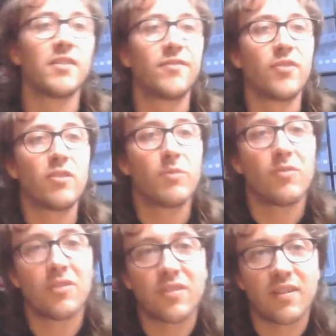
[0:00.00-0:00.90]
First we
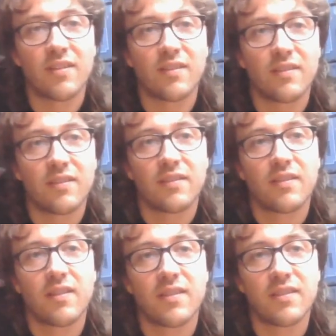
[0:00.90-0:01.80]
will look at
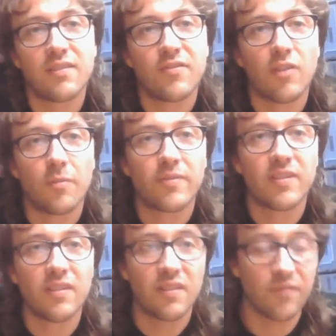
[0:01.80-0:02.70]
the different
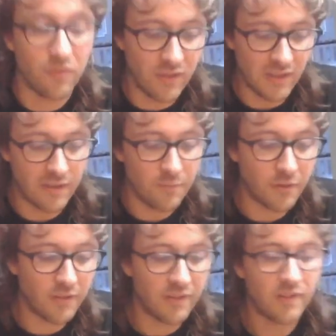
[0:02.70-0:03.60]
options for the
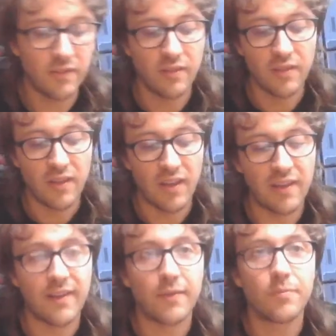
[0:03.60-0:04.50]
inputs
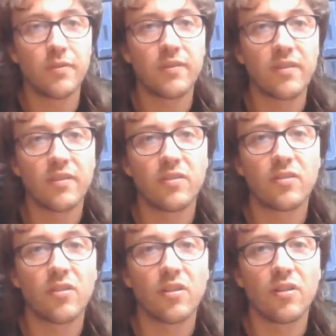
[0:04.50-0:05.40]
and outputs
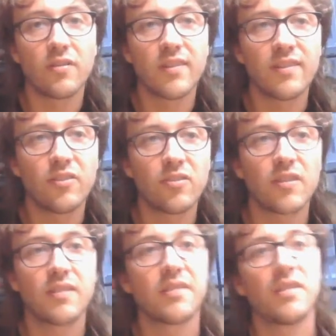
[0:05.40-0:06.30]
on the
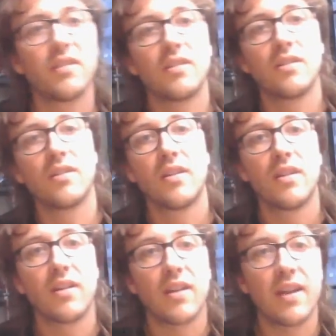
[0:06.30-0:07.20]
circuit,
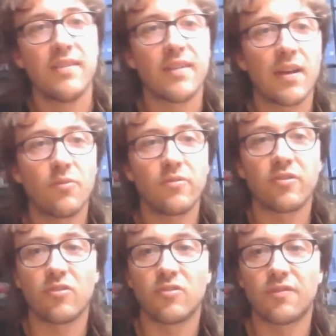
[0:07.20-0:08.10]
and then I will
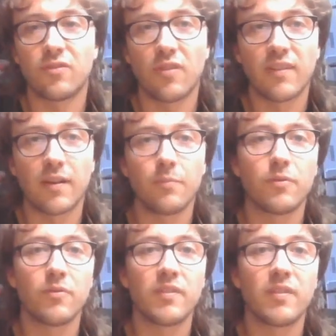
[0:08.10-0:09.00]
show you a few
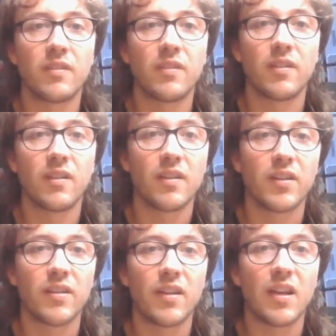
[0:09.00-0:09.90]
examples.
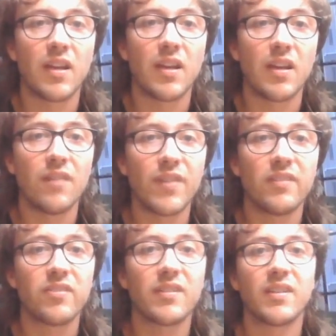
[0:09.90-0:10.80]

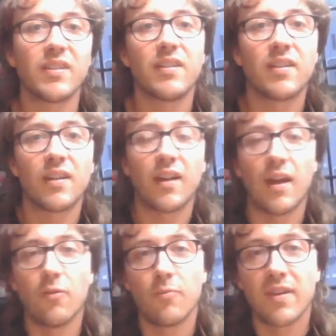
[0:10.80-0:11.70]
Eventually
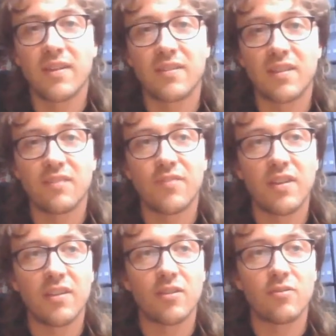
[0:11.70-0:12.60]
I will make another
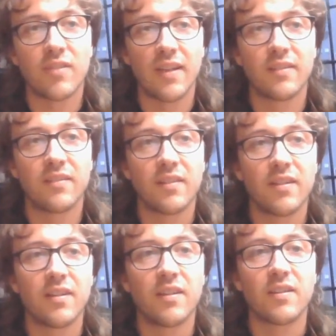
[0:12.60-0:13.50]
video that
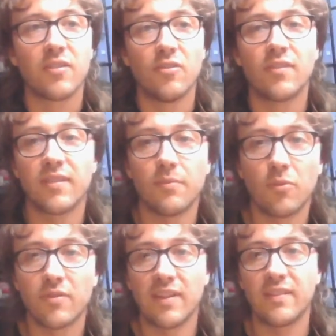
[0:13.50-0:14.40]
goes into
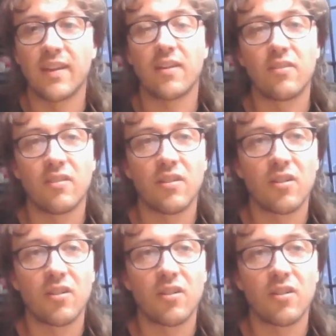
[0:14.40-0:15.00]
more detail